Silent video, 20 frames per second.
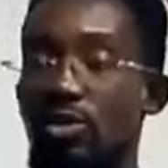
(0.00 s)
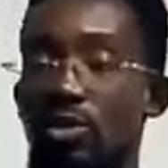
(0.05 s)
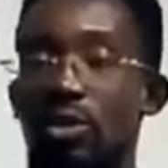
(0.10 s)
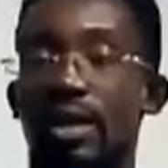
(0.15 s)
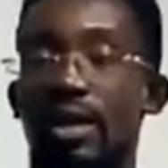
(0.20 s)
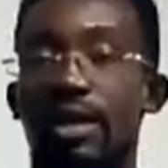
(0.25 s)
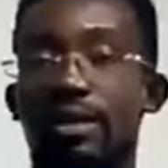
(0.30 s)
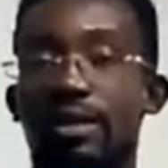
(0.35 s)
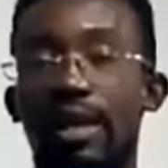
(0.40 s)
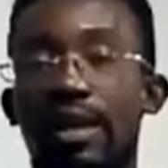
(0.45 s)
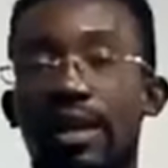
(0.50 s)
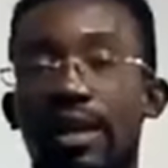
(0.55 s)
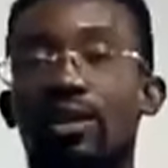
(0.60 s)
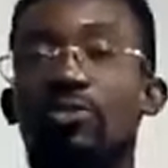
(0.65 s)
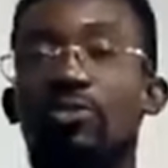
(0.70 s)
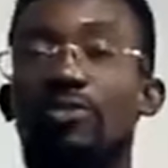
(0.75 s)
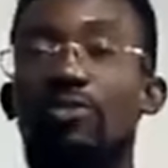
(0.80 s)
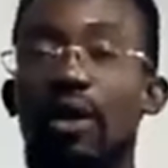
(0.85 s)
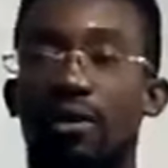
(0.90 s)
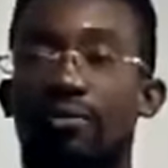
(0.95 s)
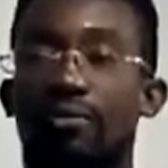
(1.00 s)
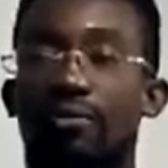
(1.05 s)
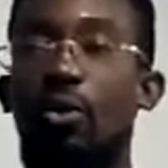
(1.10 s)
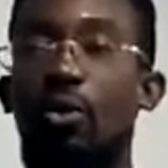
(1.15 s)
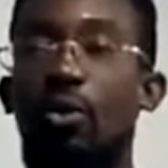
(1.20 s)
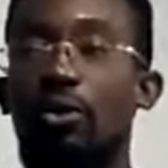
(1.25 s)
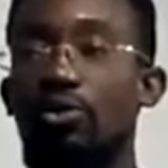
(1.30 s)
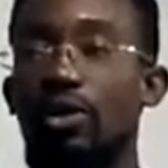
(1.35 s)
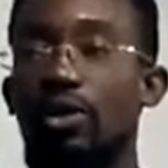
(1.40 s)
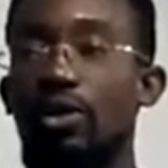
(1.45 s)
So they are telling you verify
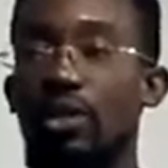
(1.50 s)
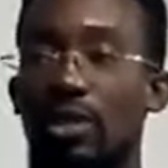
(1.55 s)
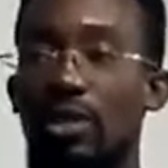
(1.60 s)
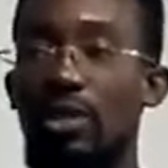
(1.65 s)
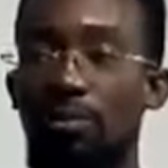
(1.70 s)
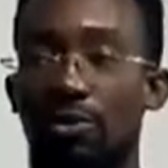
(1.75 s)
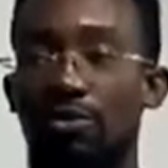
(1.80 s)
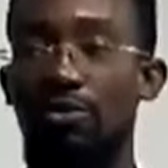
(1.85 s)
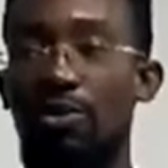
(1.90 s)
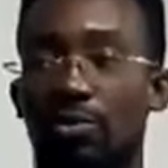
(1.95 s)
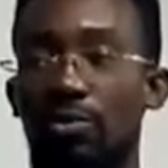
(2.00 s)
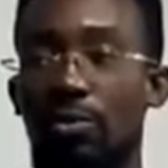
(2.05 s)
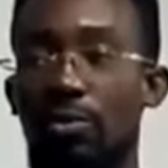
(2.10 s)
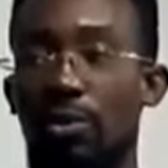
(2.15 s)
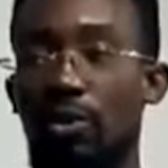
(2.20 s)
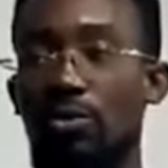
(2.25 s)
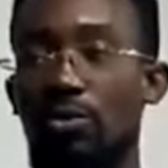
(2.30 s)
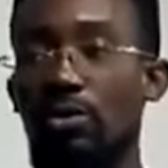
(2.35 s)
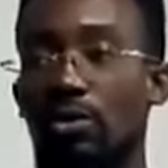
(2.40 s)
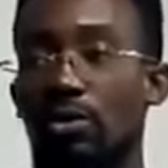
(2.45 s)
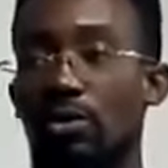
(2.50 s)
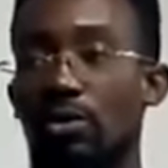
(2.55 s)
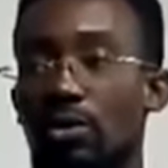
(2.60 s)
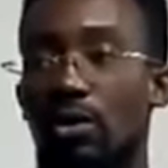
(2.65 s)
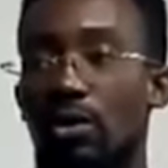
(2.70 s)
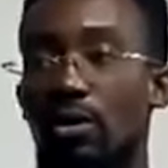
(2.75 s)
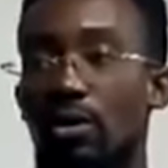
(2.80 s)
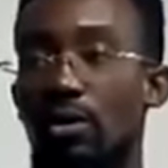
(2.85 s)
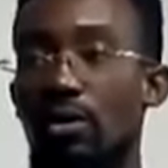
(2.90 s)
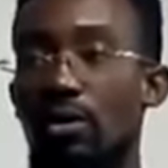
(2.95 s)
what you did the previous month.
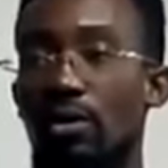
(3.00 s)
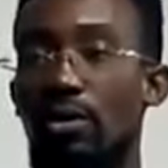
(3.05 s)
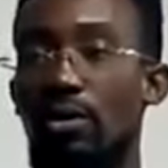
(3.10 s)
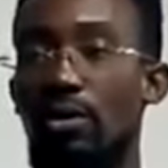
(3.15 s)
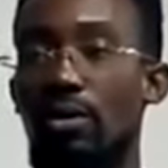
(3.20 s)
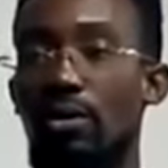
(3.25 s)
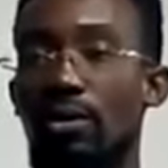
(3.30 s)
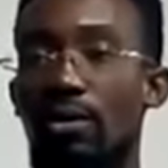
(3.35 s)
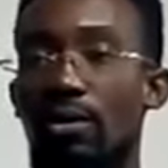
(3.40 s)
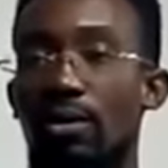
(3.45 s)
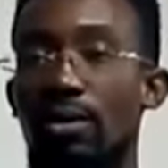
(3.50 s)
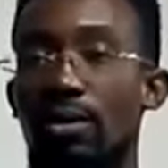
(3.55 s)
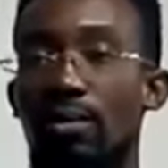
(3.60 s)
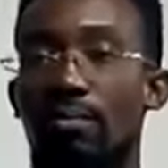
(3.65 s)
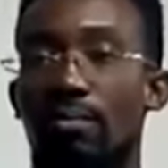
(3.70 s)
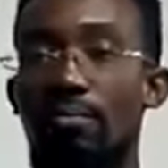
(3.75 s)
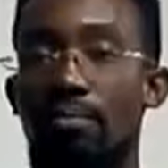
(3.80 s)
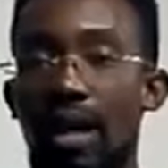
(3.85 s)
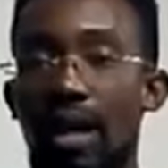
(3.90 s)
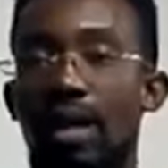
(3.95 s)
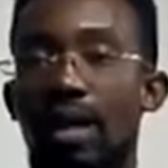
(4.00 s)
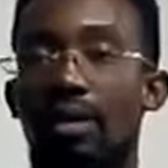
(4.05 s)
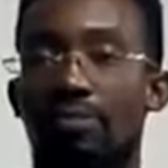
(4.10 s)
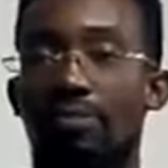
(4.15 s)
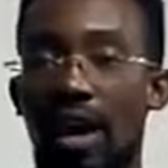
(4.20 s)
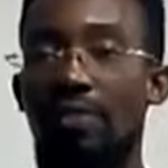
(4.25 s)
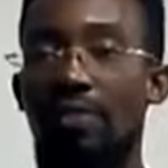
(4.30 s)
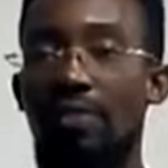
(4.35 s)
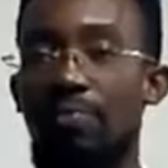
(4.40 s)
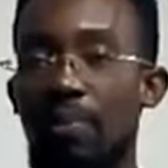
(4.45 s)
Make
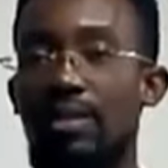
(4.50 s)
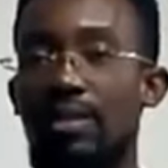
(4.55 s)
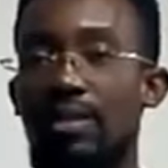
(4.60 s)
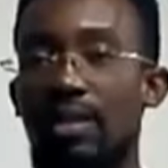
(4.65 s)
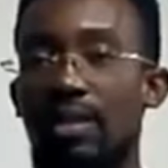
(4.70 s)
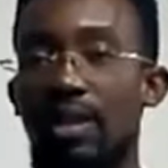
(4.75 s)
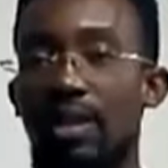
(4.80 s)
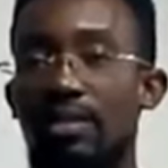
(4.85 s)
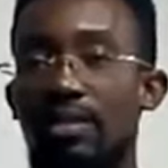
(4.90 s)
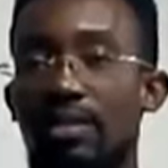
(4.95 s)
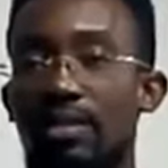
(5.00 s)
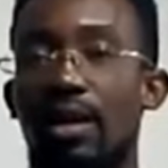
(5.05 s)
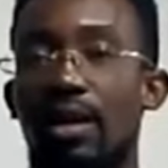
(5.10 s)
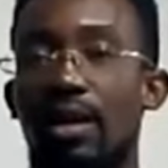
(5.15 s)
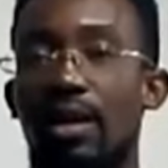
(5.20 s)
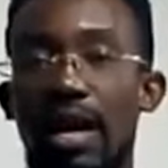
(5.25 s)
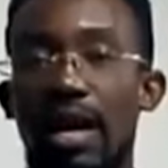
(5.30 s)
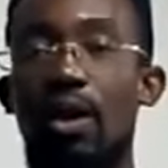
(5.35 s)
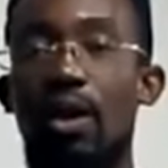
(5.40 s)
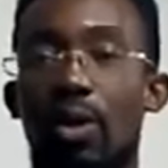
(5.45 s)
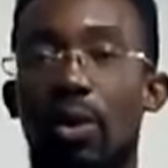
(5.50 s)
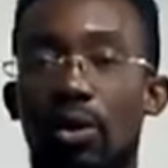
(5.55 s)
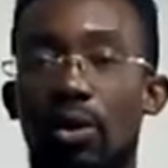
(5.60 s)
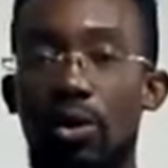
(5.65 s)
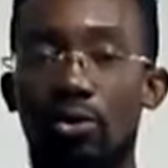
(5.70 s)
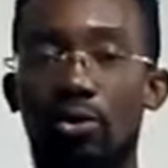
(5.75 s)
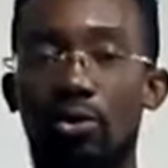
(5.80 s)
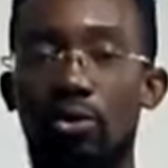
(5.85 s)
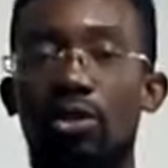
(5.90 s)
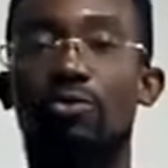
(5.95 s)
5%. Now
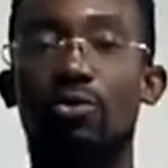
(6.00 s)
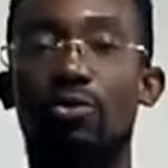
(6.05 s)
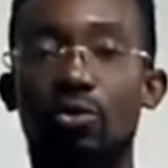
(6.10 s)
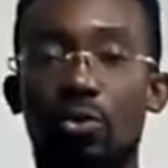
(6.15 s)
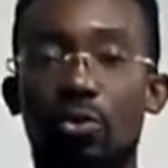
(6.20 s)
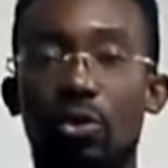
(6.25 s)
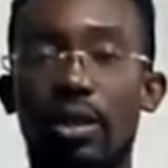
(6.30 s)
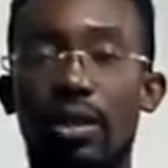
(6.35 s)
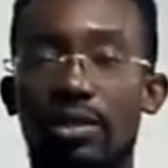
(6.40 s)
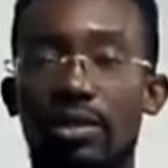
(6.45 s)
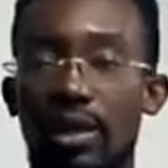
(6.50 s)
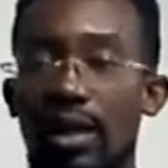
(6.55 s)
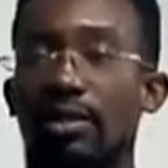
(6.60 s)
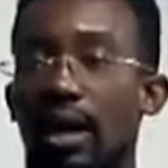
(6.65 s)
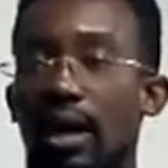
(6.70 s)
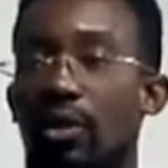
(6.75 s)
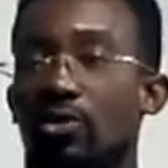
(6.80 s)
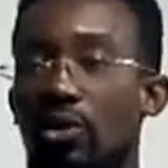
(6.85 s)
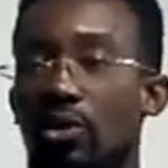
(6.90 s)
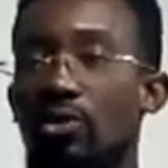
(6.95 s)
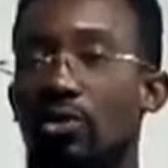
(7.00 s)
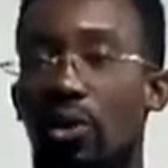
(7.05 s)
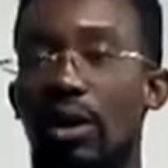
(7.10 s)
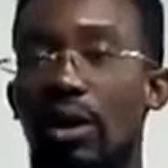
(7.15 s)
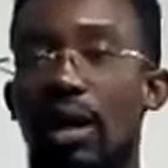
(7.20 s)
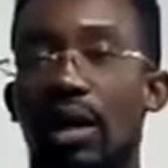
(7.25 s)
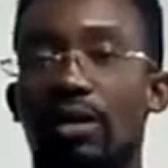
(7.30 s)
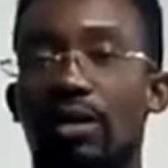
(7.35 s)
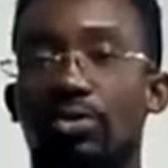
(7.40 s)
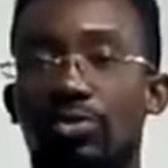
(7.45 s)
we're going to give you $10,000
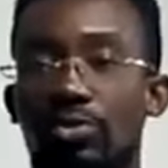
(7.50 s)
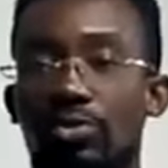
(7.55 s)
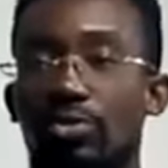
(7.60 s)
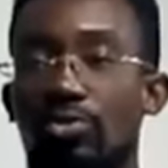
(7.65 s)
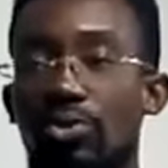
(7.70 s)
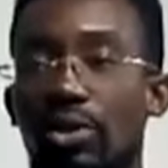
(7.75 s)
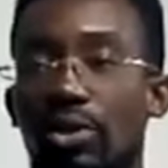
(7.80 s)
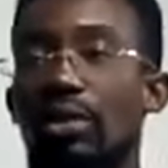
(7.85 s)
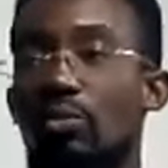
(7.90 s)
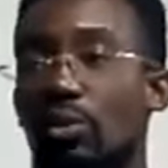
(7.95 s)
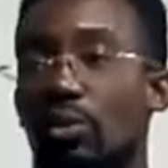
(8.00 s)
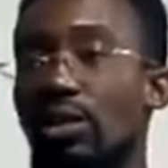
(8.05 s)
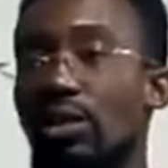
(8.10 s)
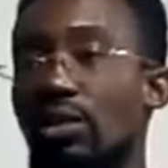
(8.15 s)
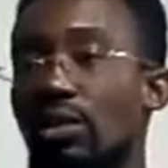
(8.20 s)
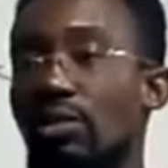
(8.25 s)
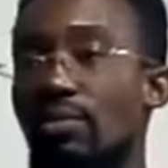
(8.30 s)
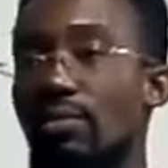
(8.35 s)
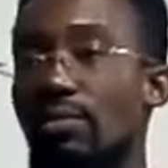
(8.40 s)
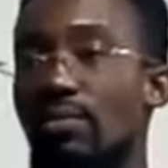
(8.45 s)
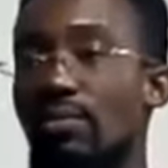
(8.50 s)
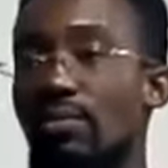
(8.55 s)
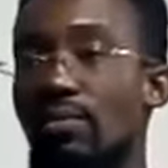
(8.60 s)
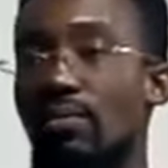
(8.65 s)
to trade with.